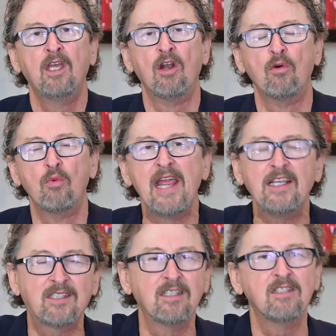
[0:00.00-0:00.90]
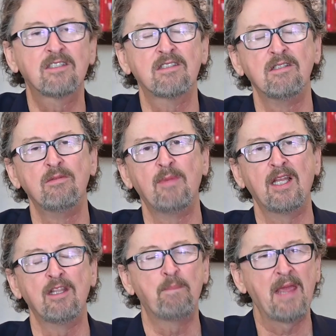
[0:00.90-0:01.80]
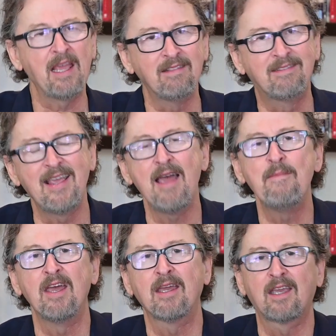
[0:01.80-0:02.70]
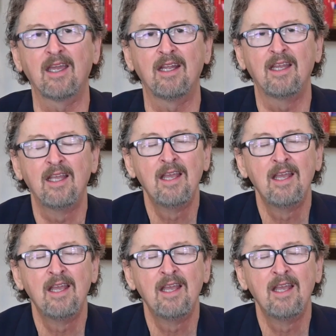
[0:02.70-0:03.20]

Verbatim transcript: you know, racism and the pandemic and